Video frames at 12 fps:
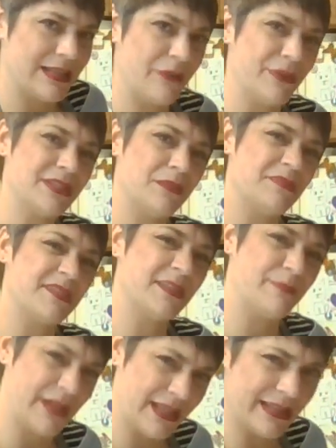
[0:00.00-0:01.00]
and I always end up
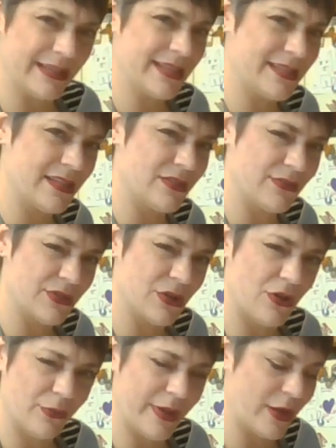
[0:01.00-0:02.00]
spinning the Lazy Susan
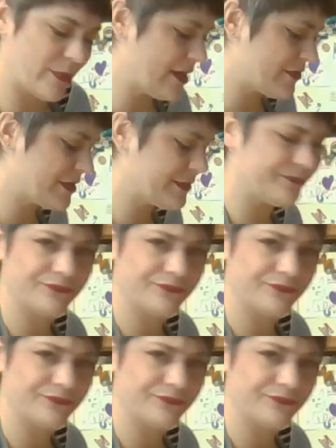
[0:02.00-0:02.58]
all the way around.